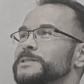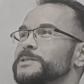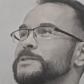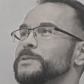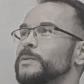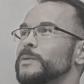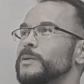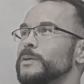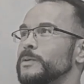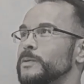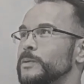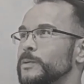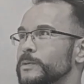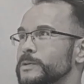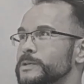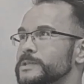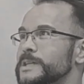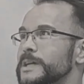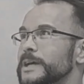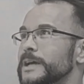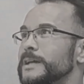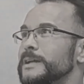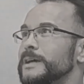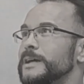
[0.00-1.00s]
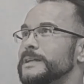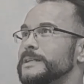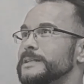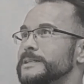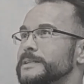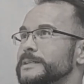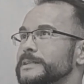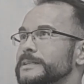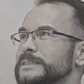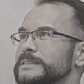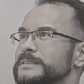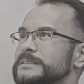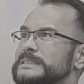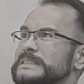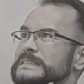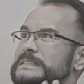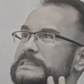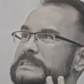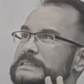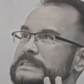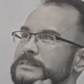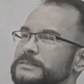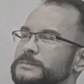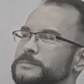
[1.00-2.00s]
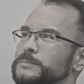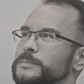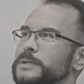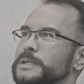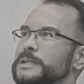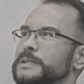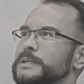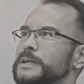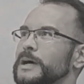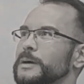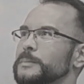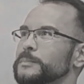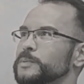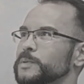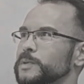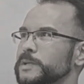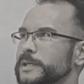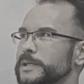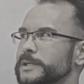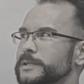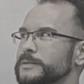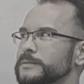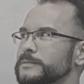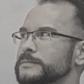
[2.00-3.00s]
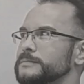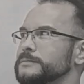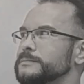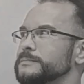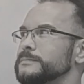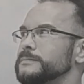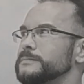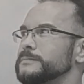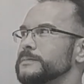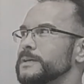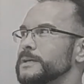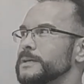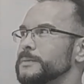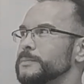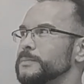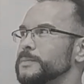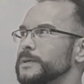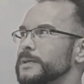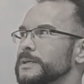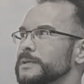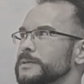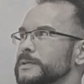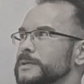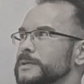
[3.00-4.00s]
our horse head idea might not play, right? But I'd